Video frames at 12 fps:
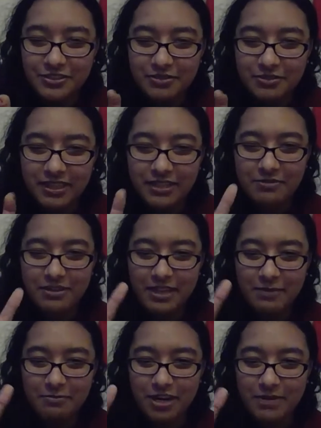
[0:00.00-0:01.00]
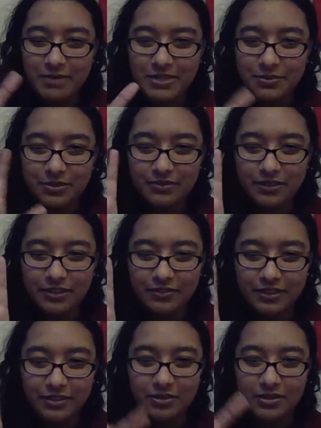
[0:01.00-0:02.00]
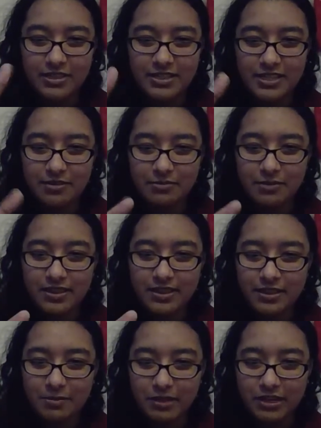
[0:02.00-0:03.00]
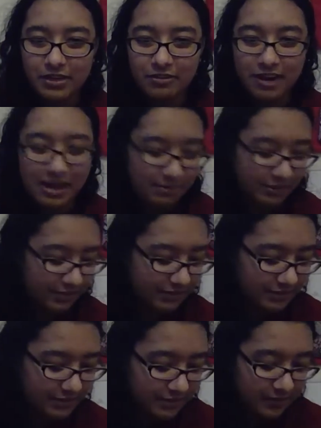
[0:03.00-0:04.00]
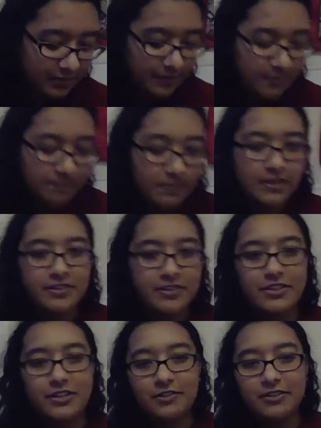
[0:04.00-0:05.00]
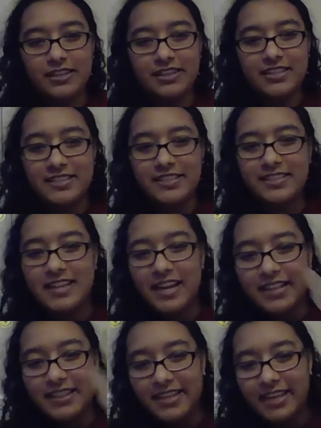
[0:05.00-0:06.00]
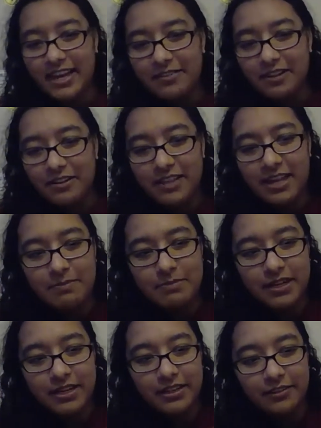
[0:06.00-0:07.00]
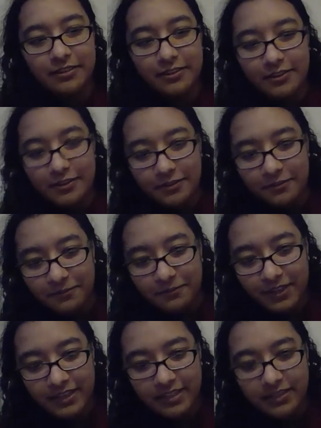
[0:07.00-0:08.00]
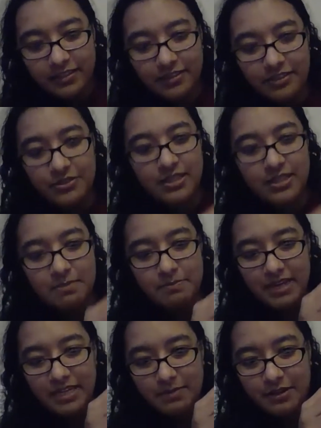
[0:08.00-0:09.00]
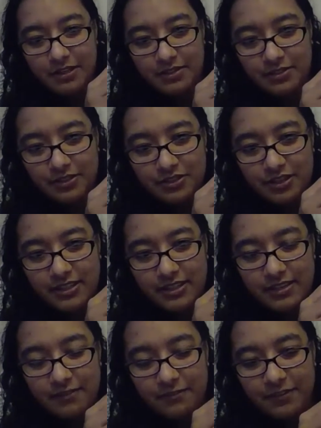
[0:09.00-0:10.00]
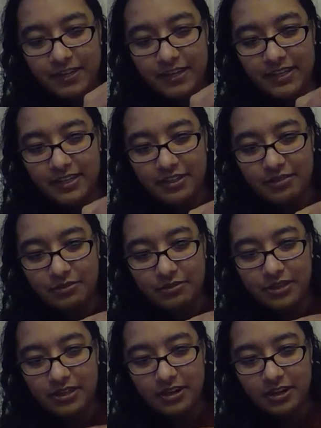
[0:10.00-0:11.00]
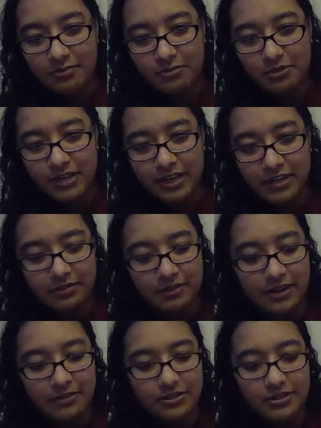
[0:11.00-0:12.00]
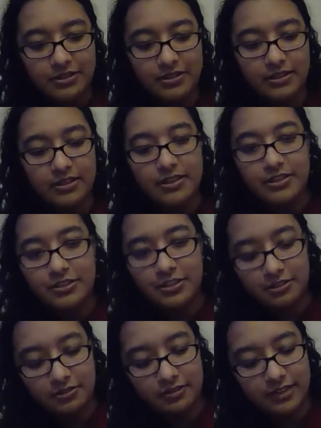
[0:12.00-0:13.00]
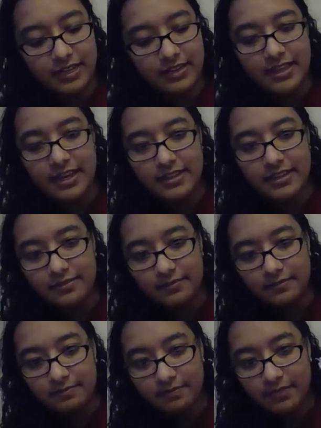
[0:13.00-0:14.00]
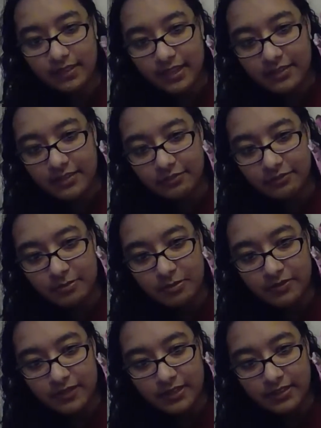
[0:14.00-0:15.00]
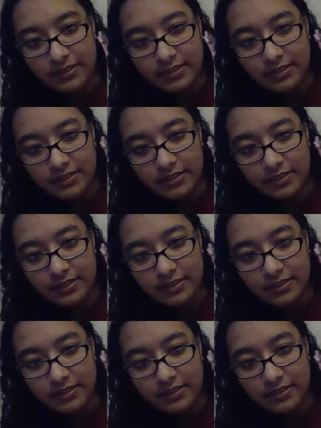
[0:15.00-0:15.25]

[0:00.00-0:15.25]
right? When like primates were evolving, because like with the thumb we can grab things. So in this design, they get around that by using the bendy parts of the straws and feeding it through the cardboard and around to create that kind of grip effect.